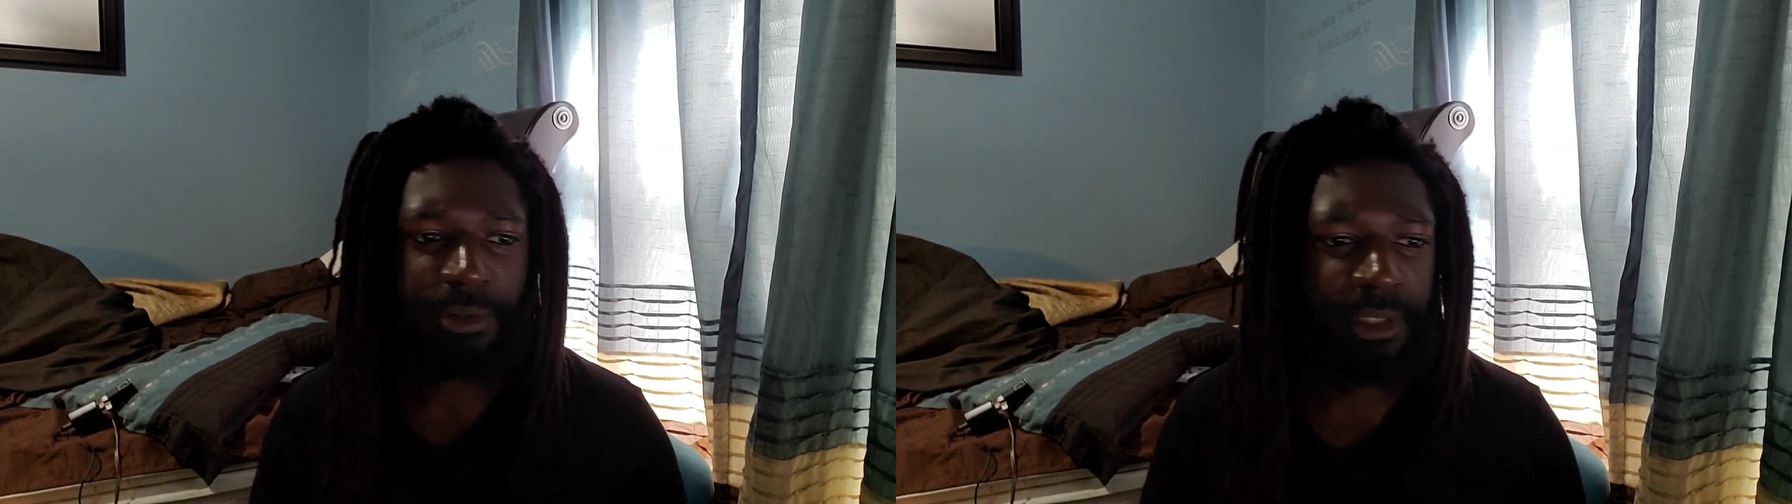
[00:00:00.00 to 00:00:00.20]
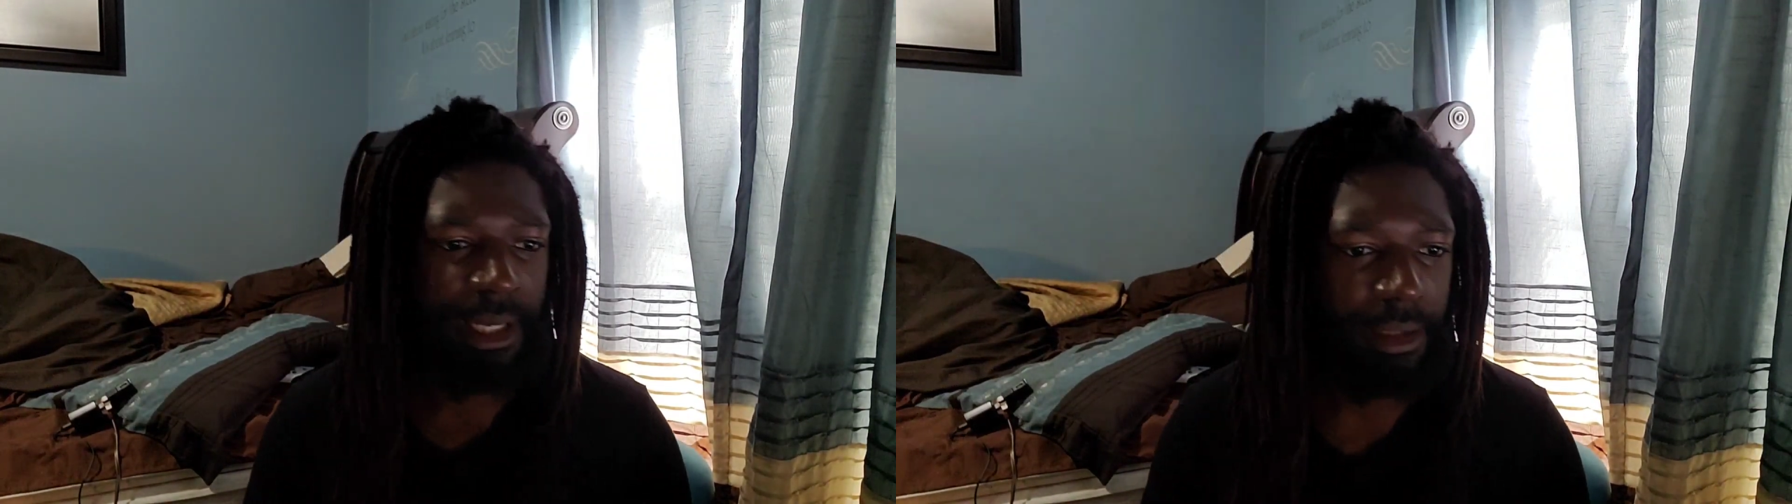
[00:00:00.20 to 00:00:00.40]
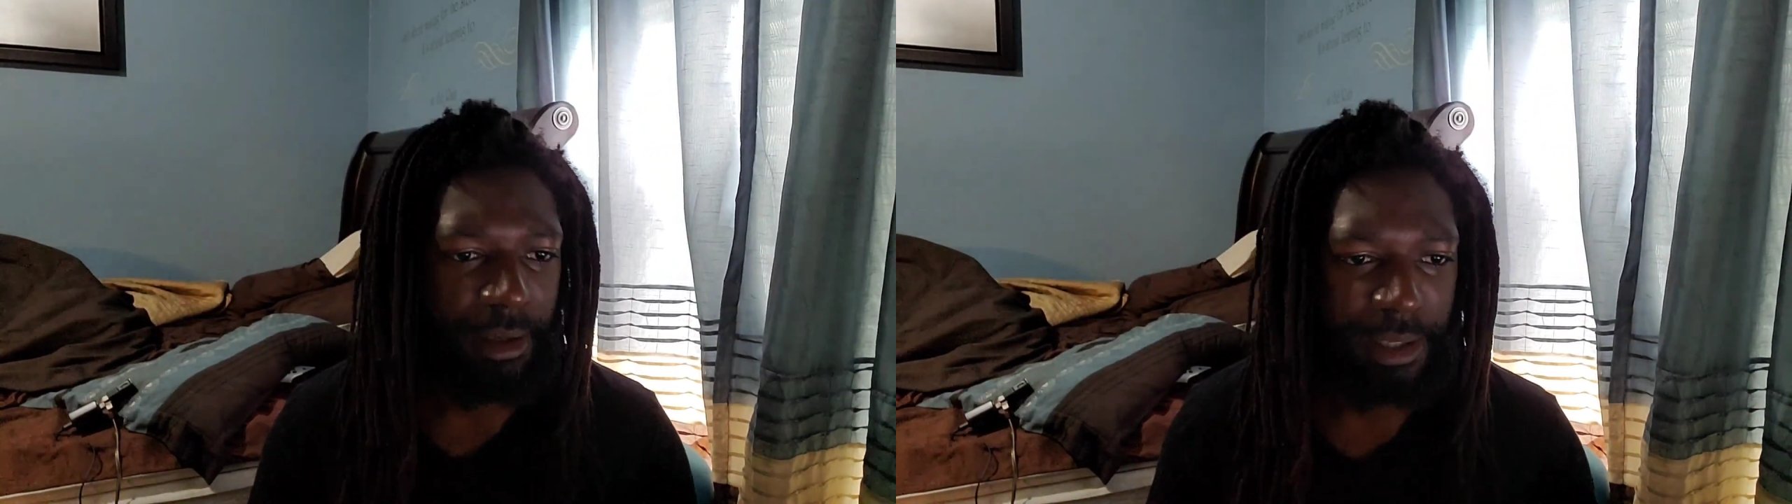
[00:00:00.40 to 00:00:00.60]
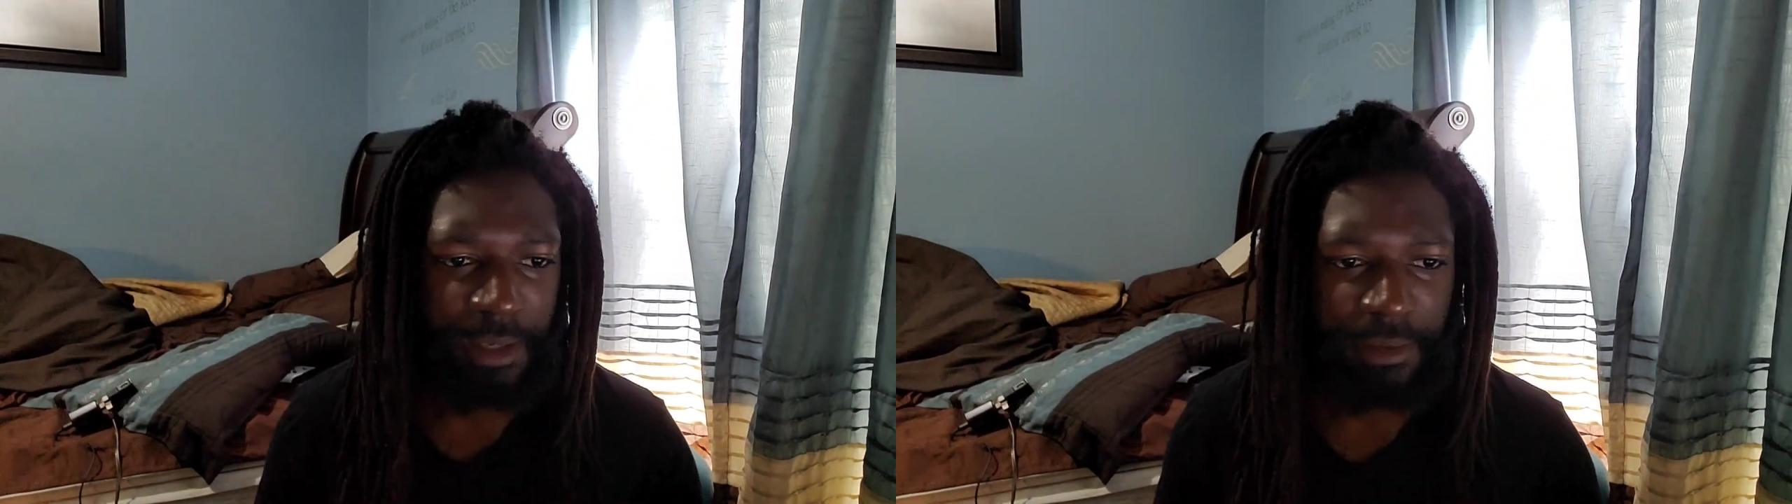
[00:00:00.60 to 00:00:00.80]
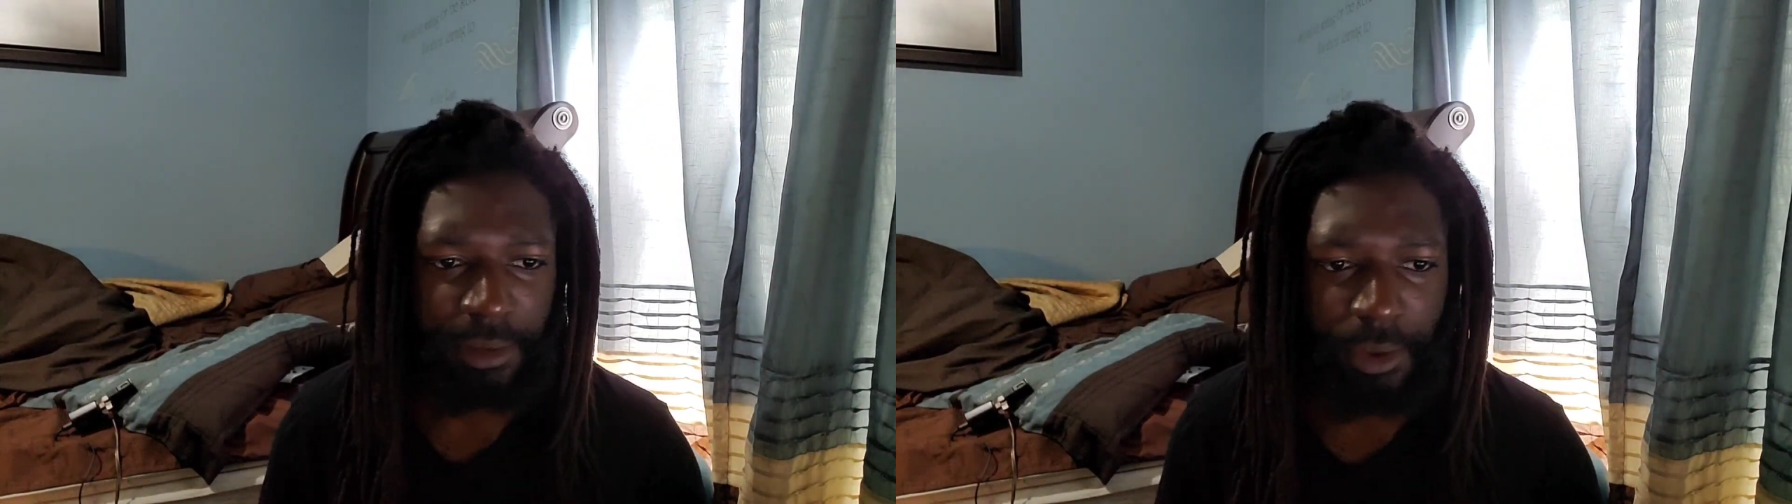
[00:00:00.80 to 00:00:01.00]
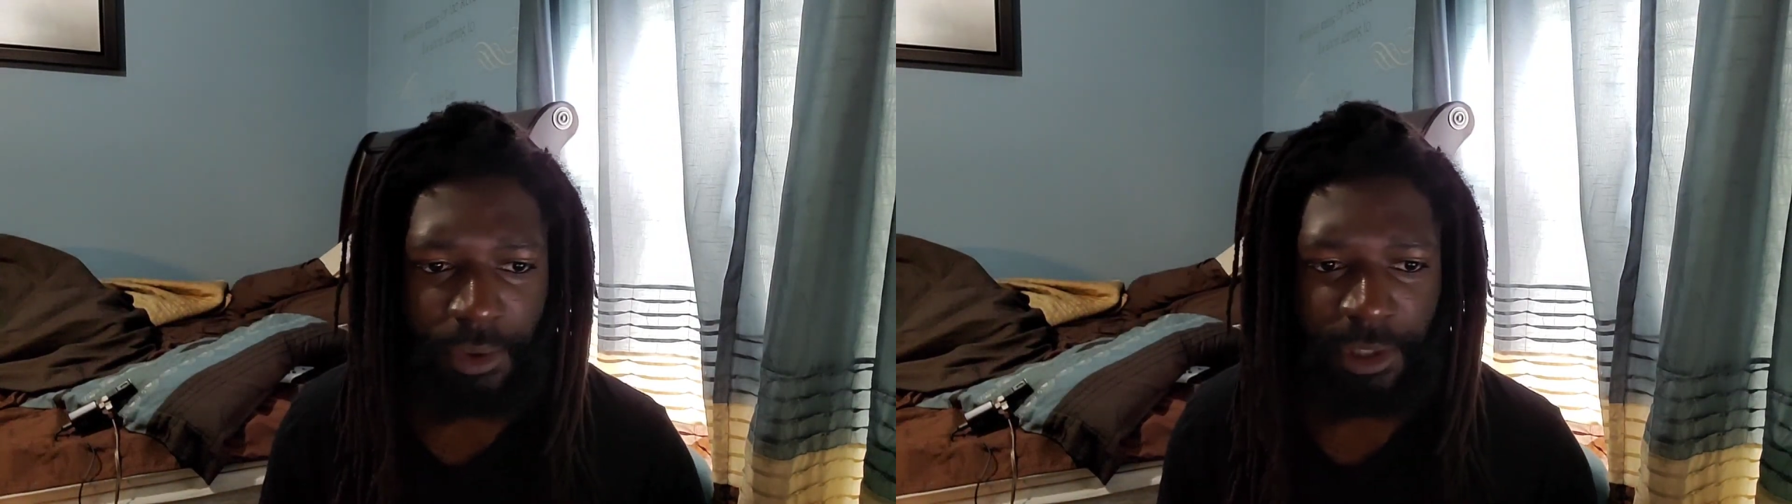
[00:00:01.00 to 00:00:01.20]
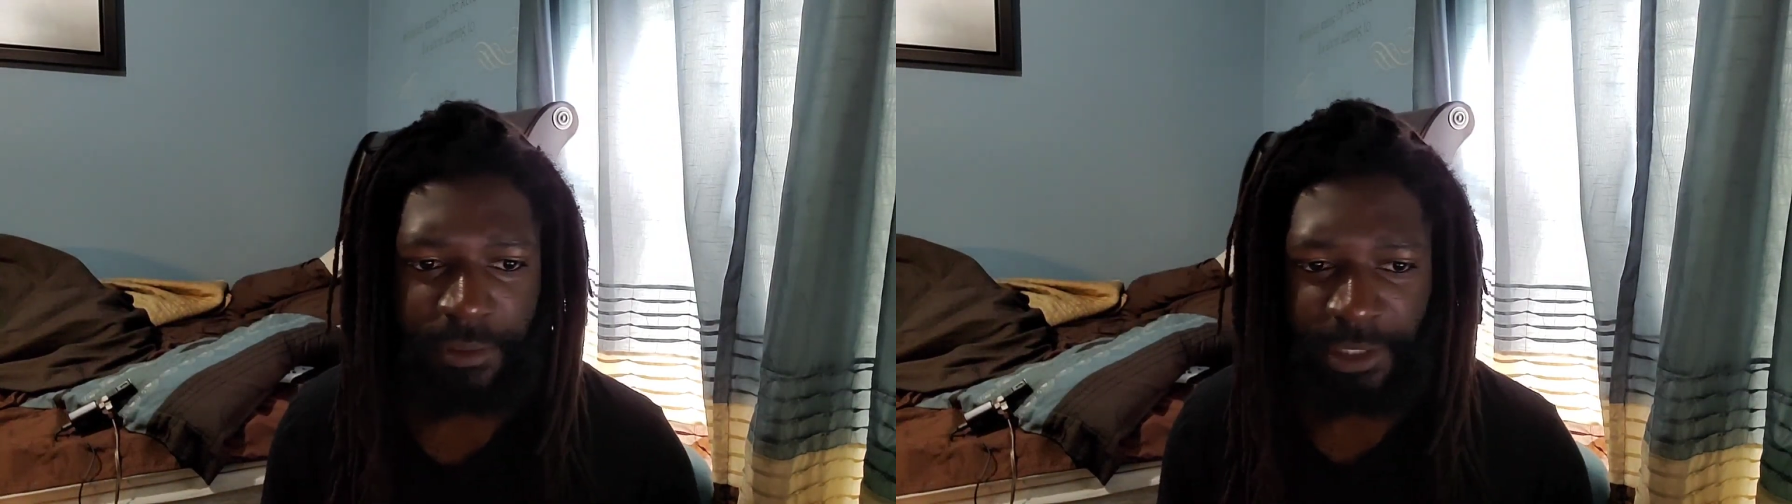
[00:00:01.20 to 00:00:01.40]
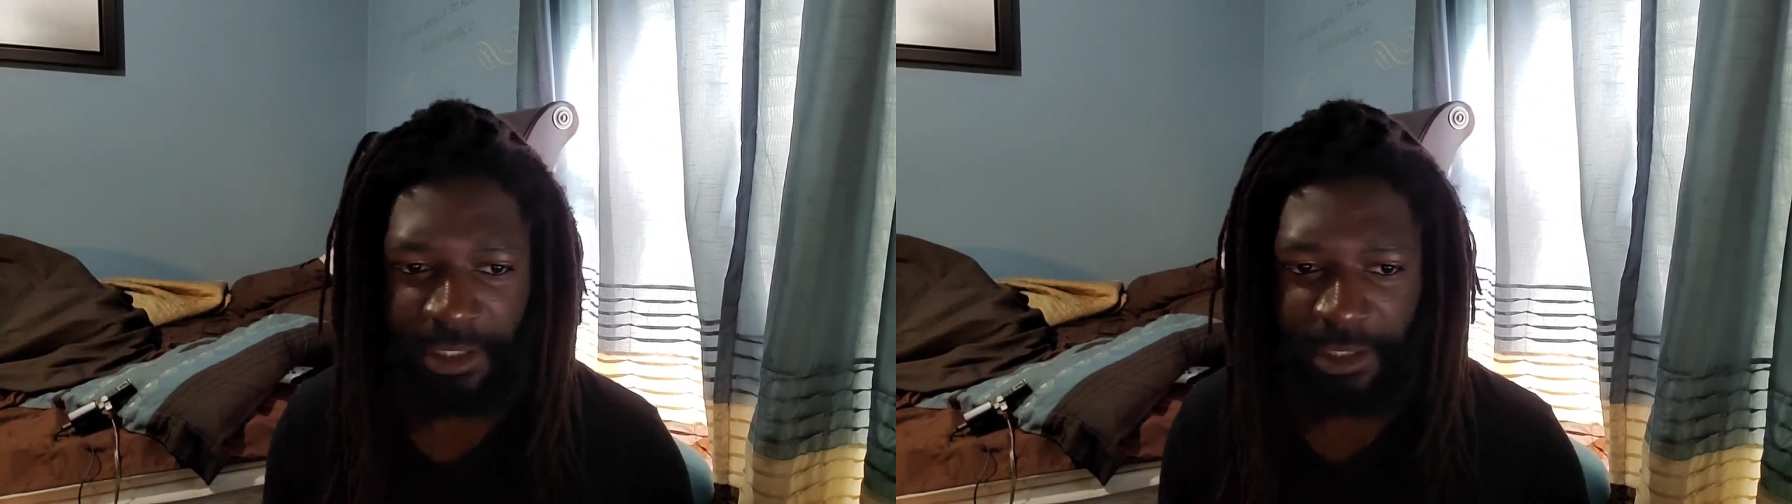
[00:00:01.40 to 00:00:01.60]
it was not long after CORE's
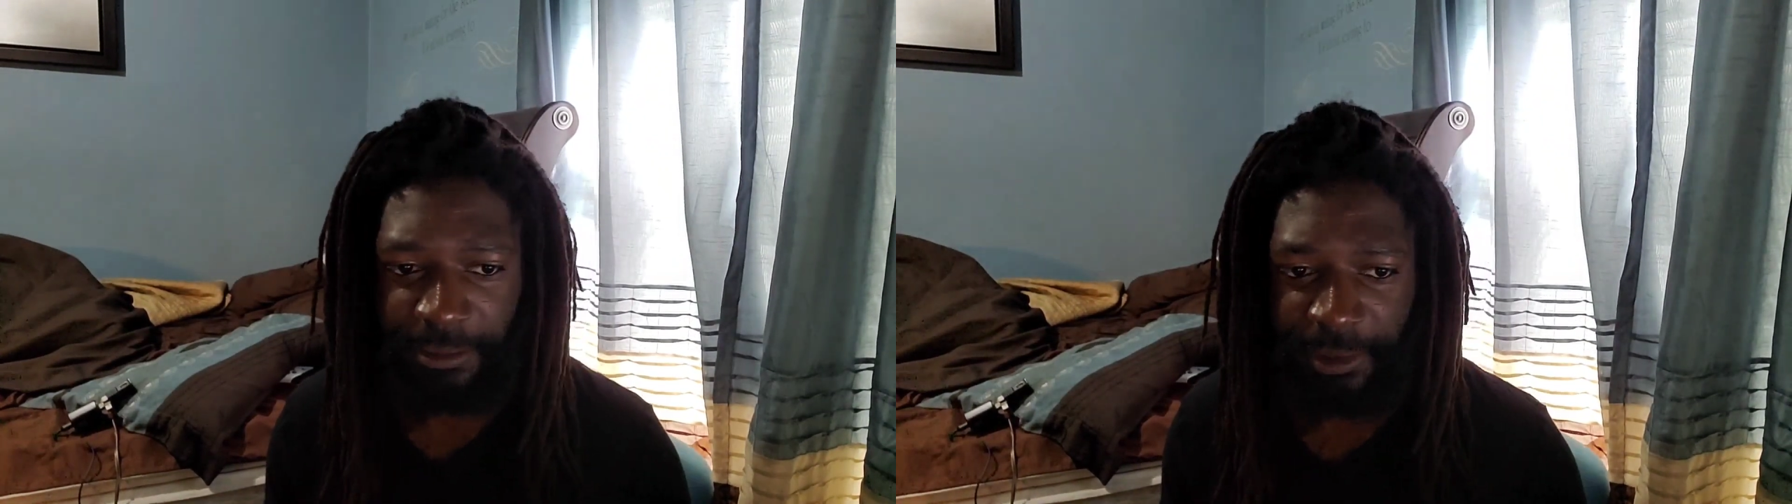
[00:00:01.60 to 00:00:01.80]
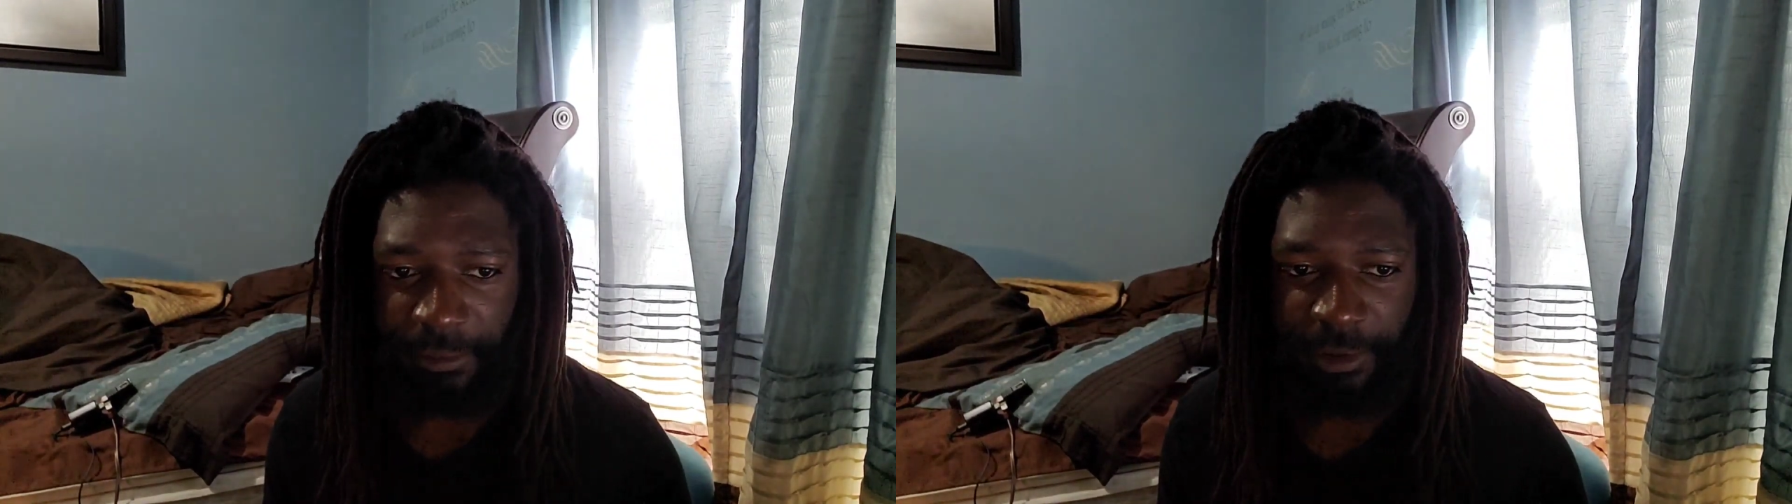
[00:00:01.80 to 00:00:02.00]
Mississippi